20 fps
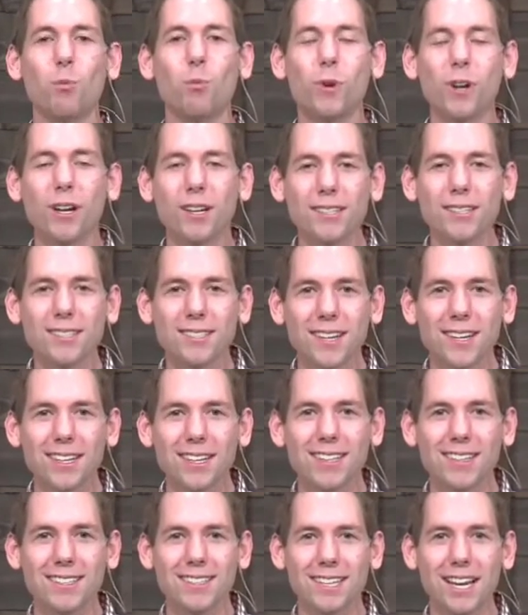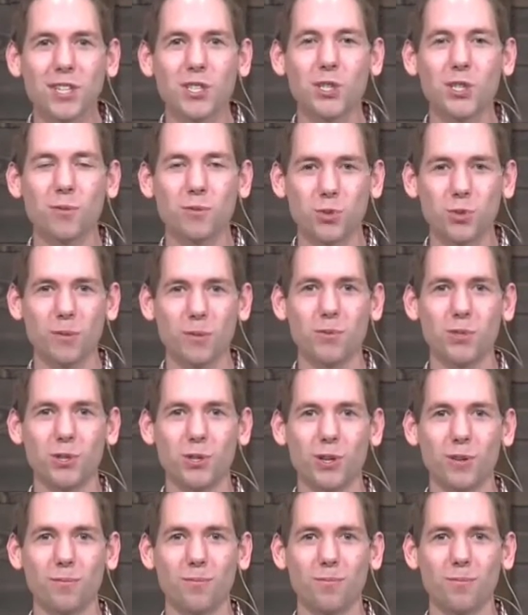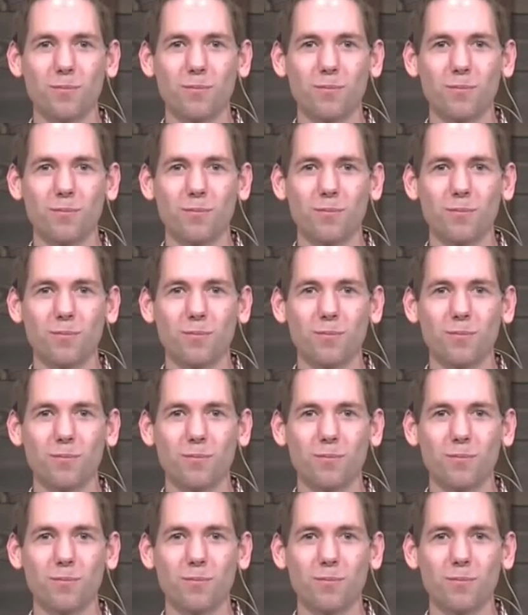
We're going to study a section of Scripture